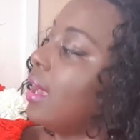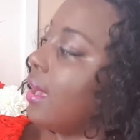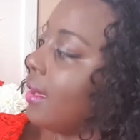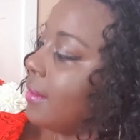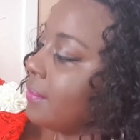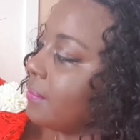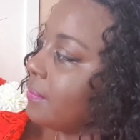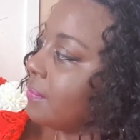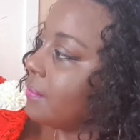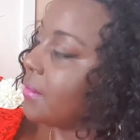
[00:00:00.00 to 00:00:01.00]

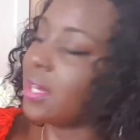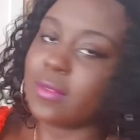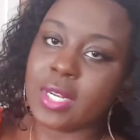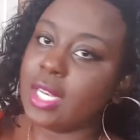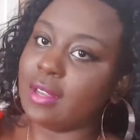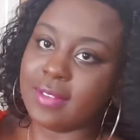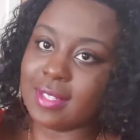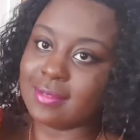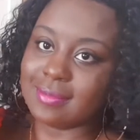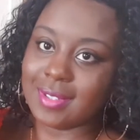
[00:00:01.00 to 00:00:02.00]
but I really love
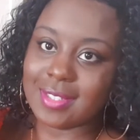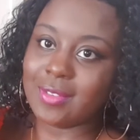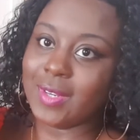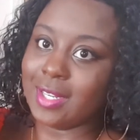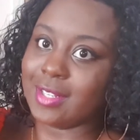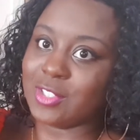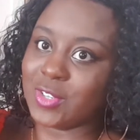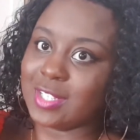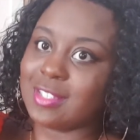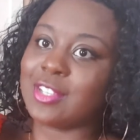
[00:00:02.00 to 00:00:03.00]
it. It's a really nice
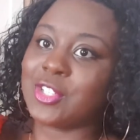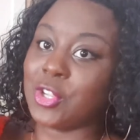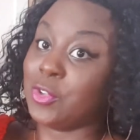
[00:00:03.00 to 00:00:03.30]
dress, and I'll show